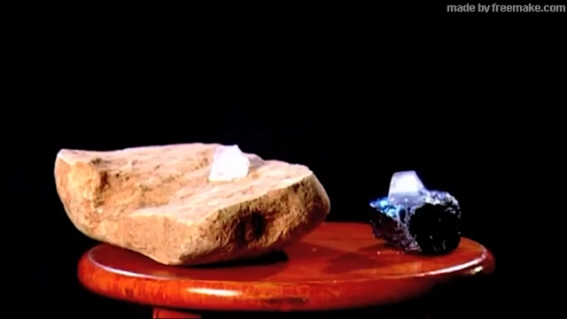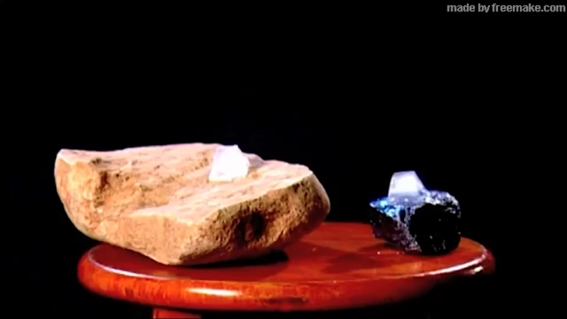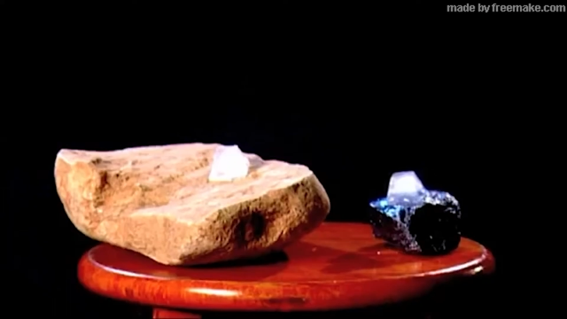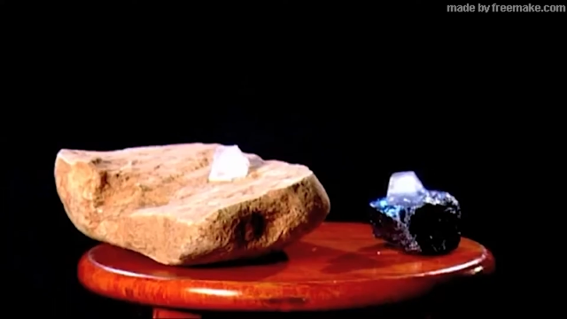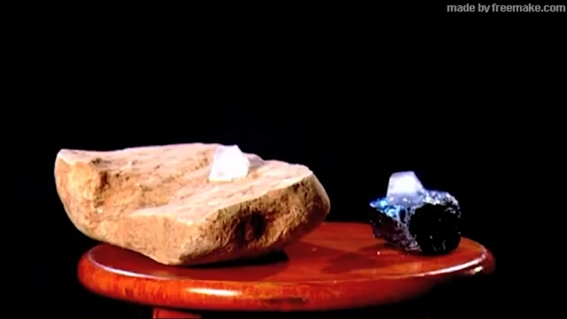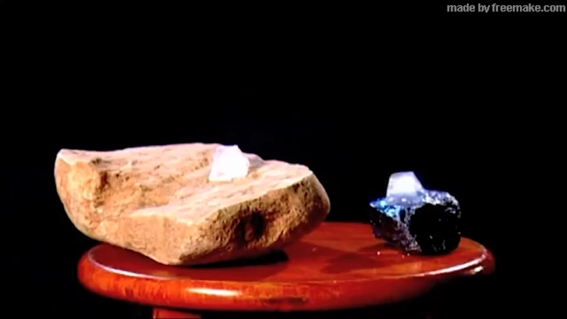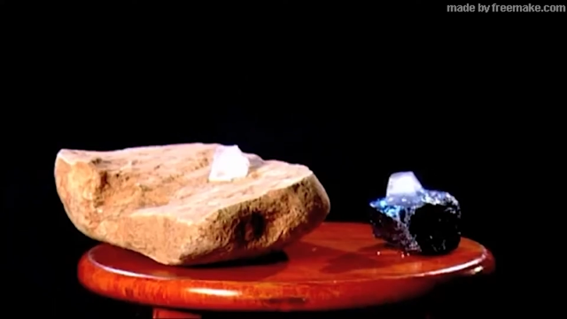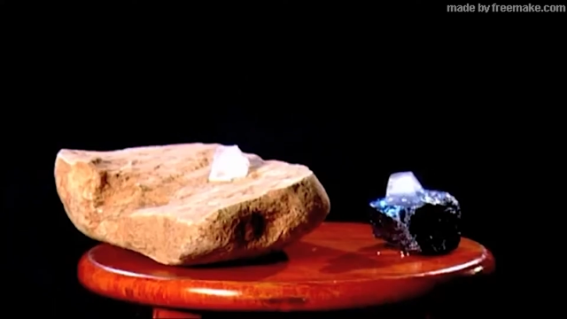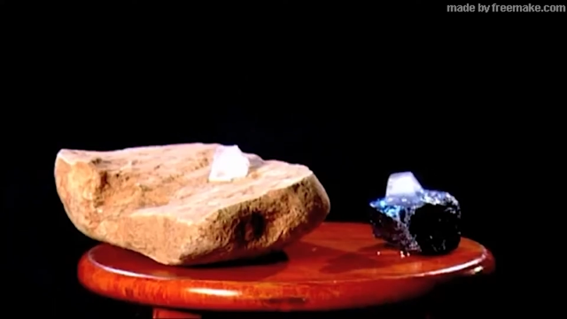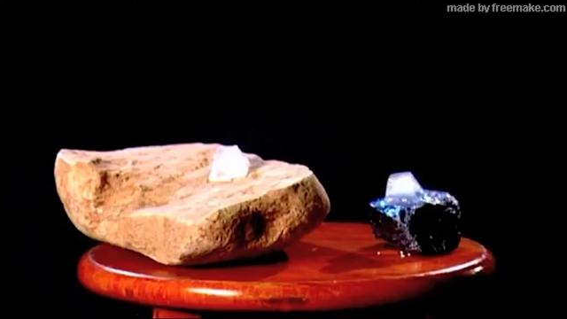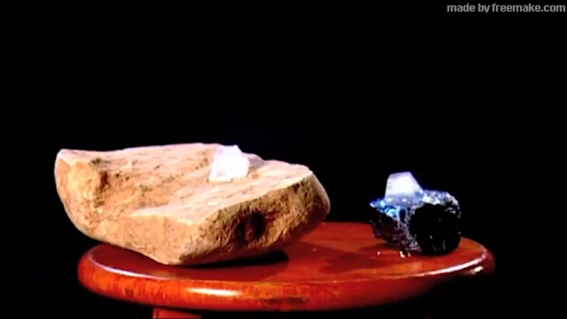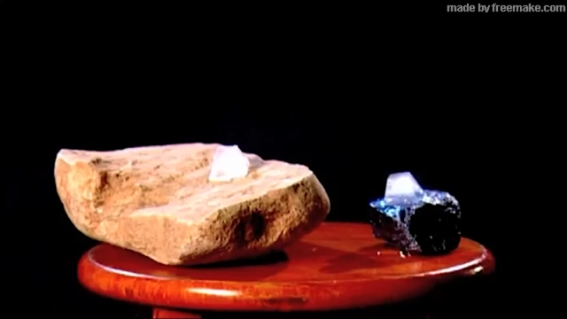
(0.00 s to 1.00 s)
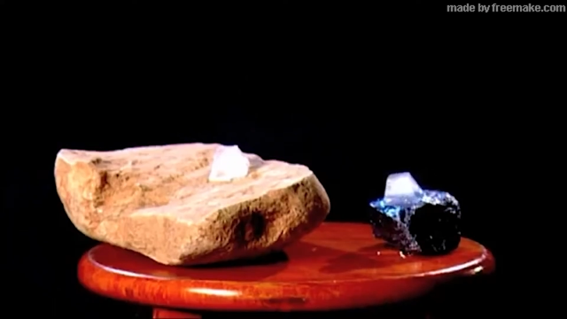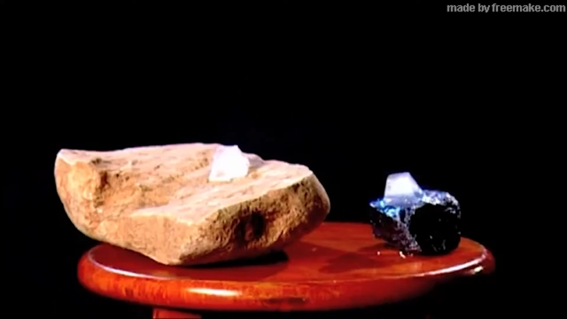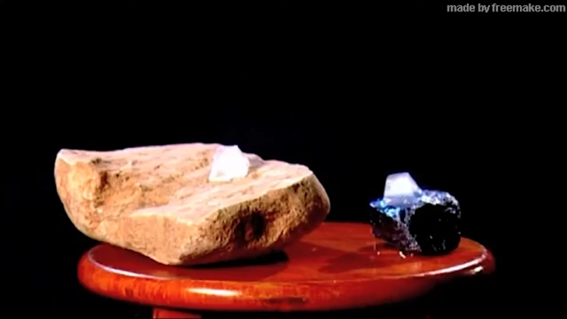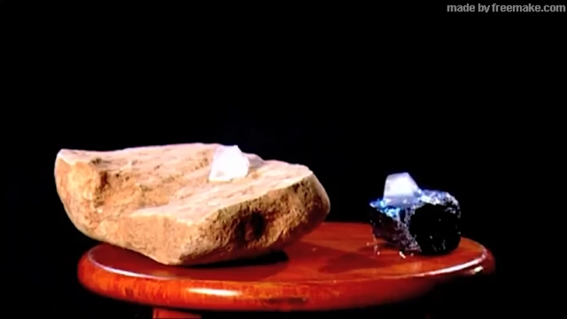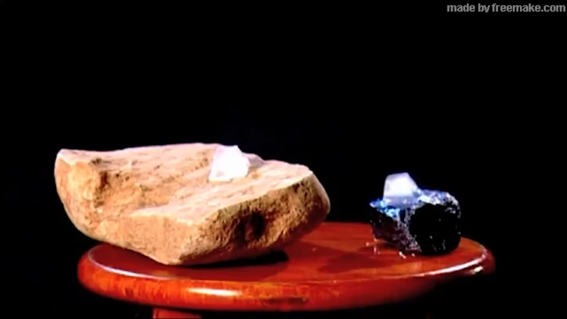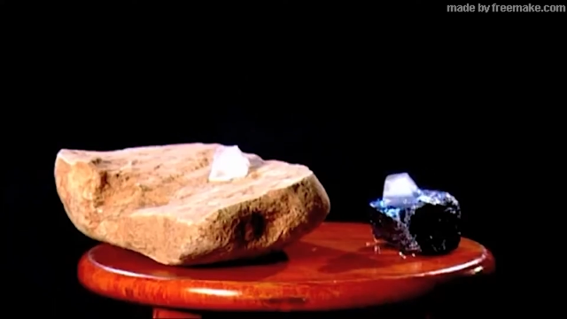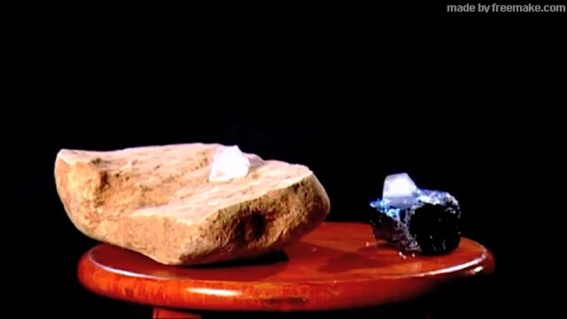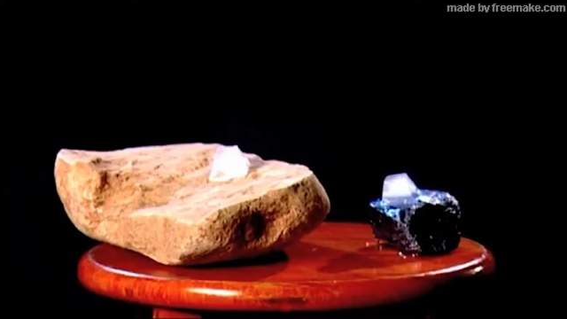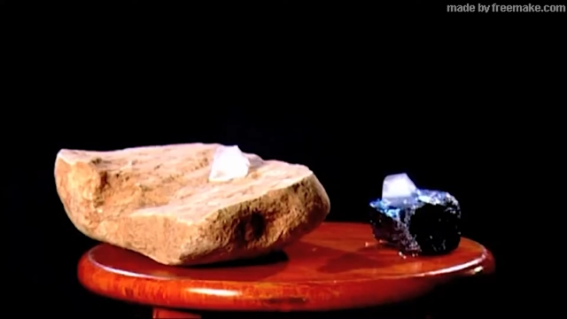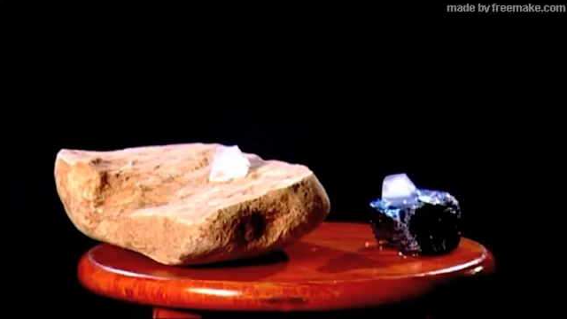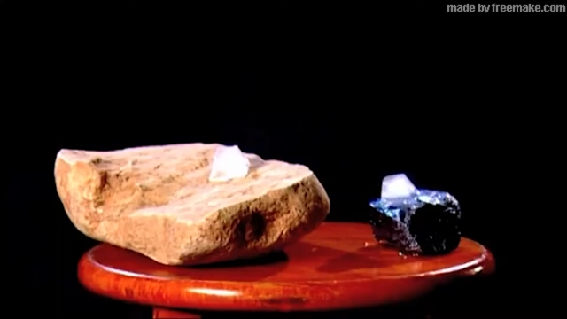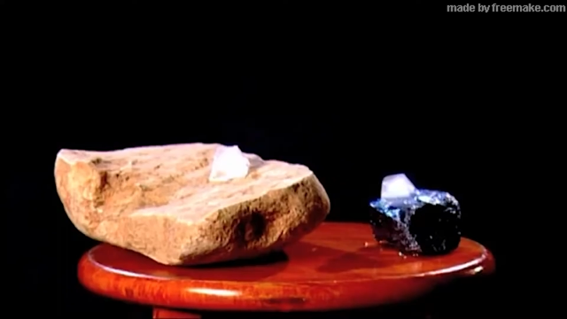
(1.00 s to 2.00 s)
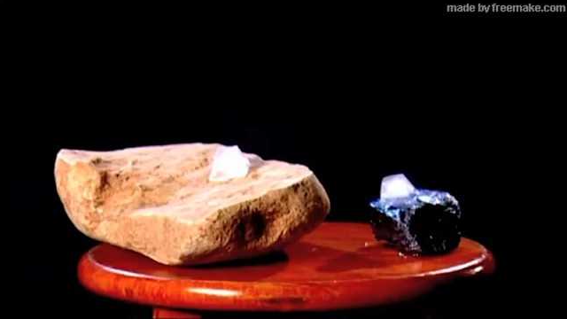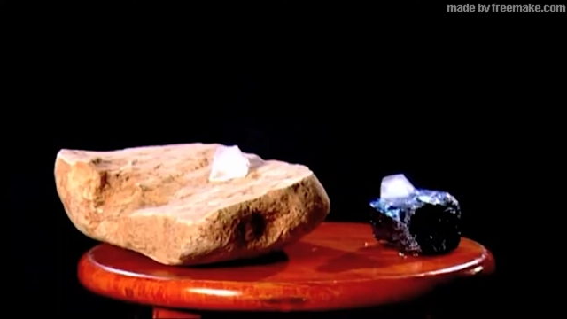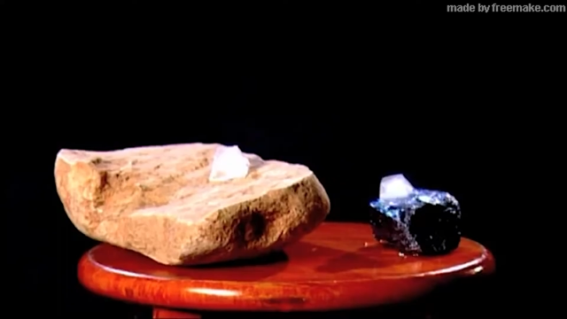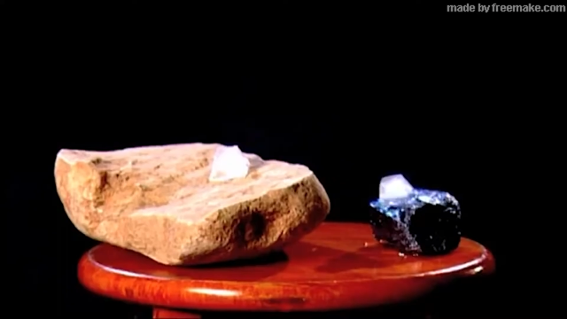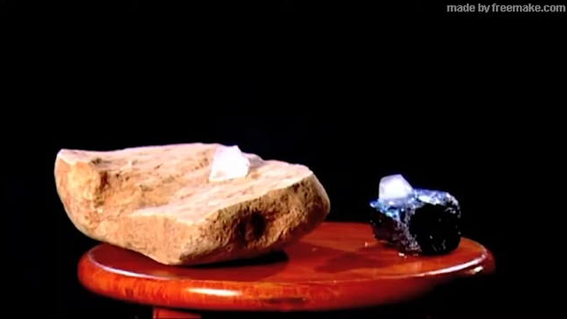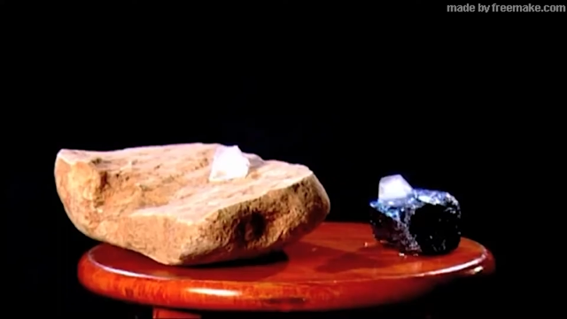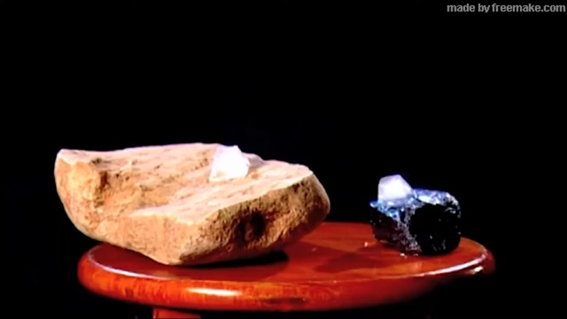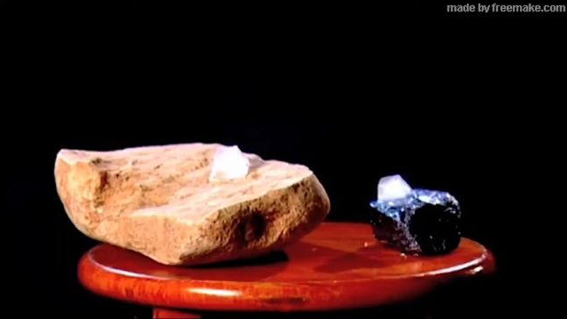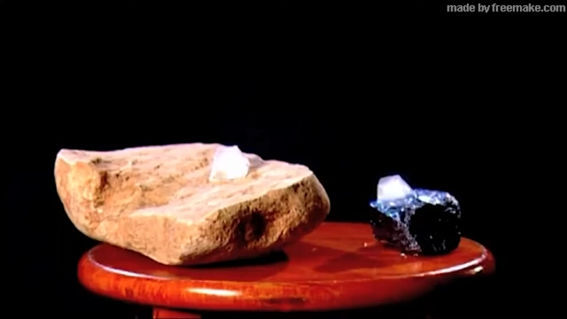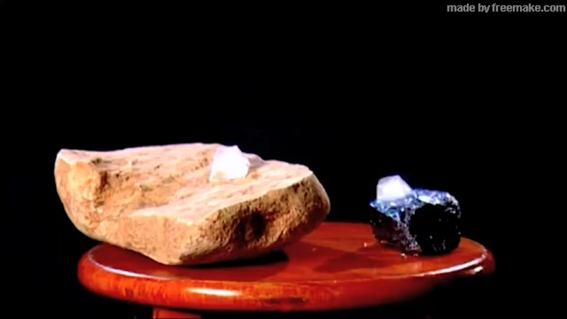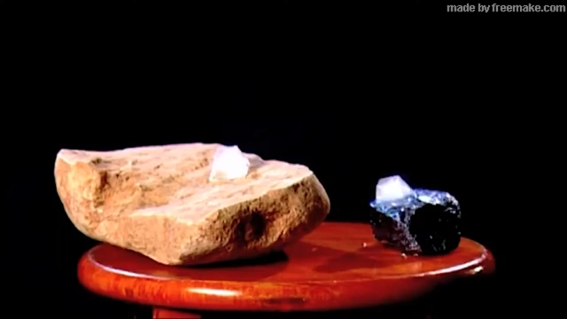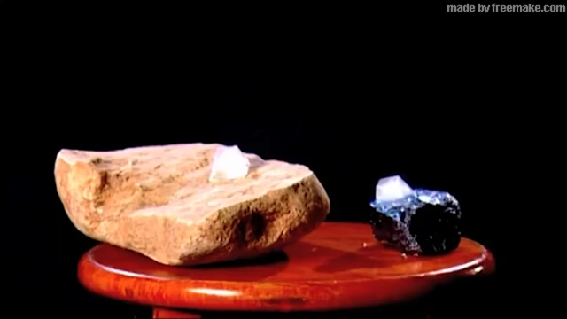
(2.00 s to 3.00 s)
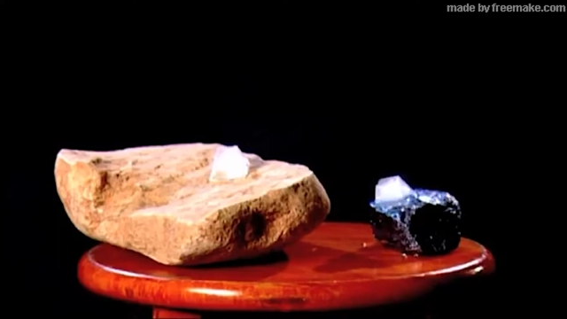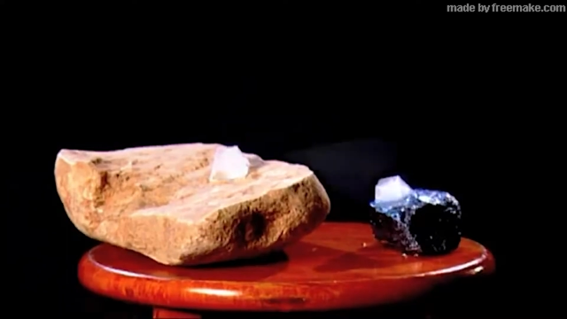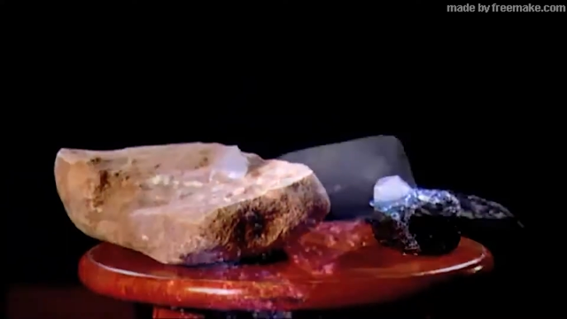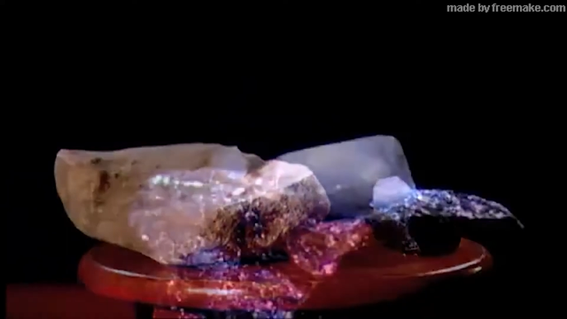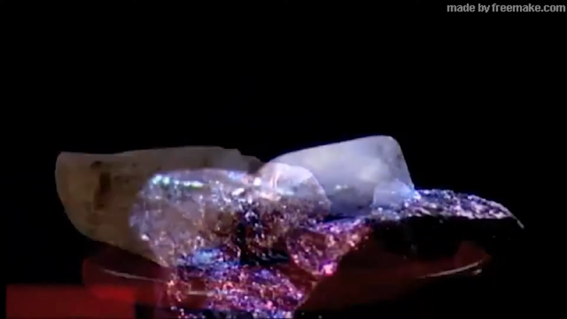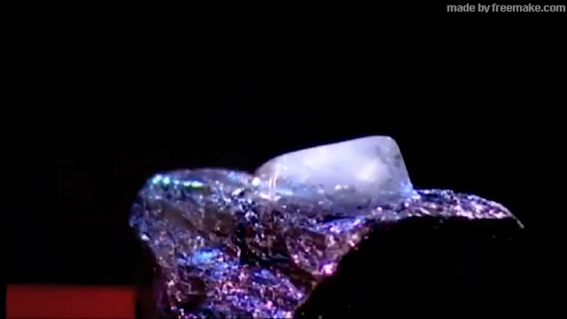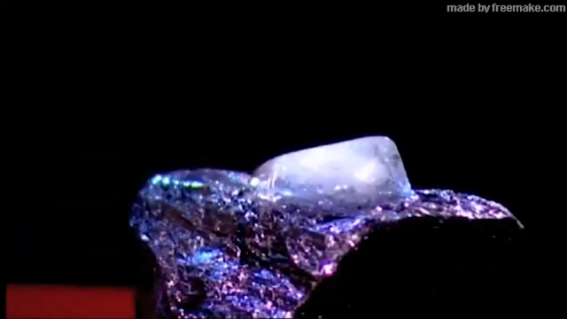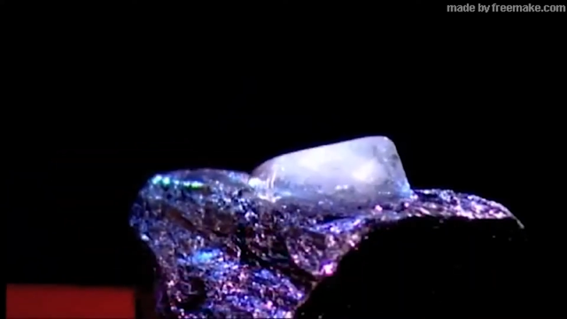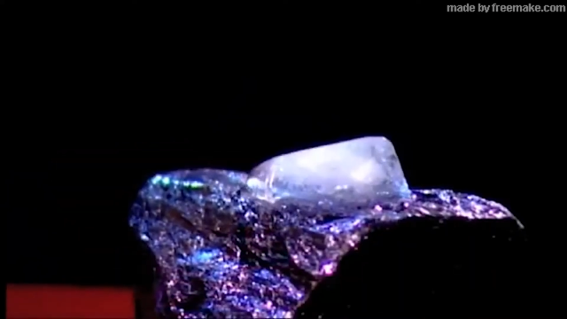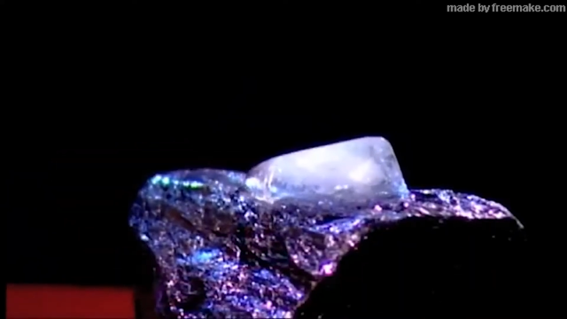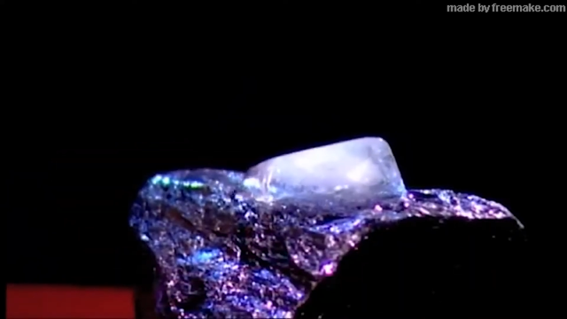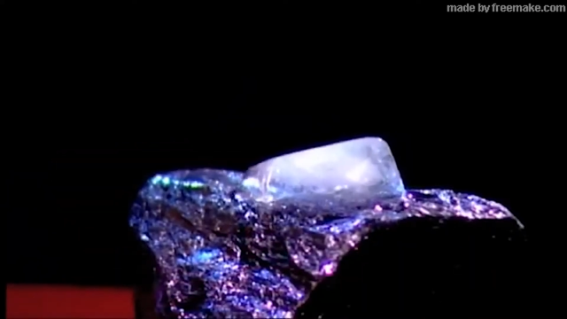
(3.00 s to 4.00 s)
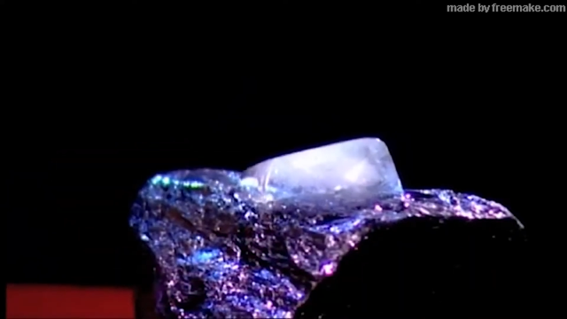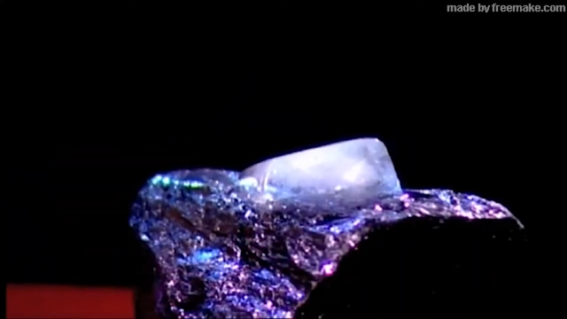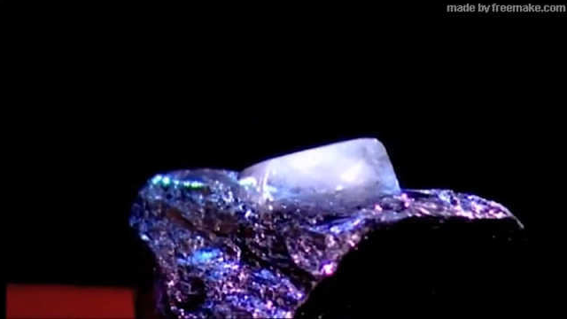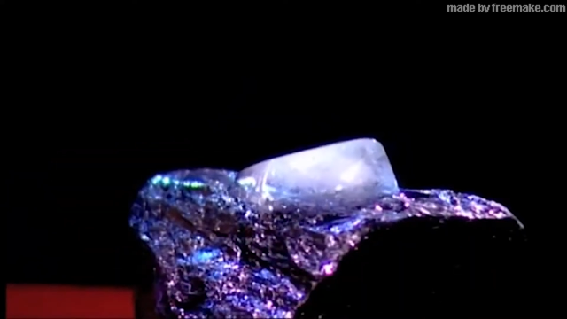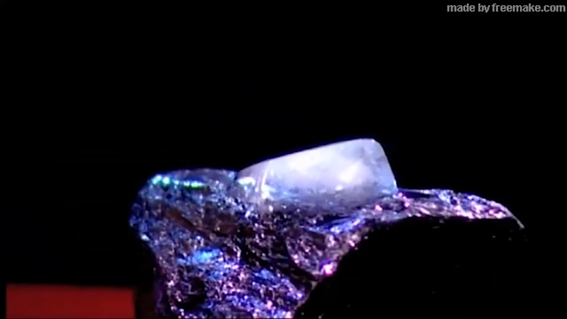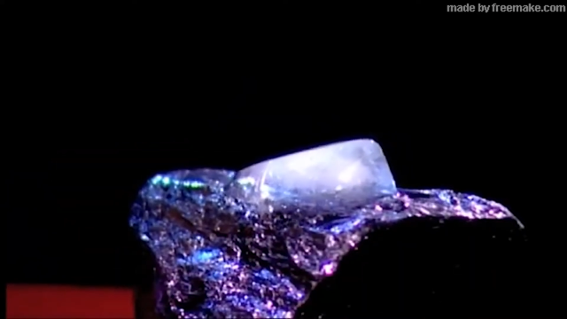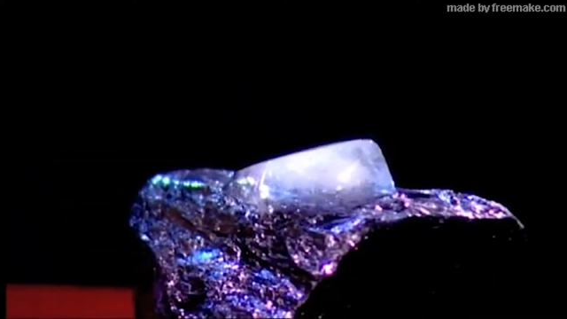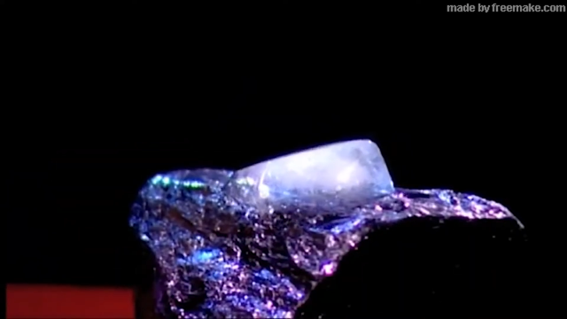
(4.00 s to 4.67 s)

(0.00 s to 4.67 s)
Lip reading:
No face is visible, so there are no lips to read.